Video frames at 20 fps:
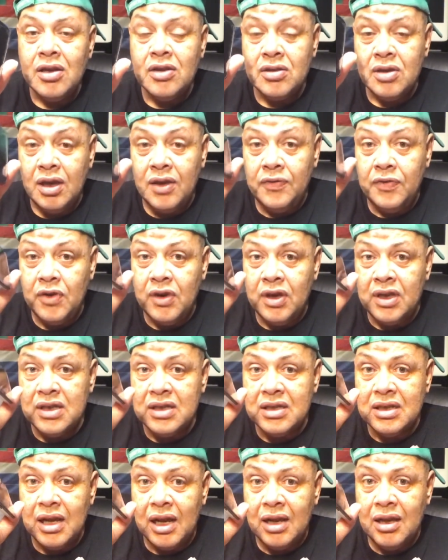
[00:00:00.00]
So if you
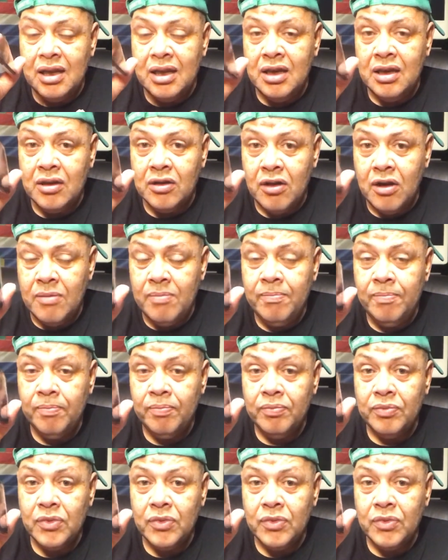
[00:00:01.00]
install EROM,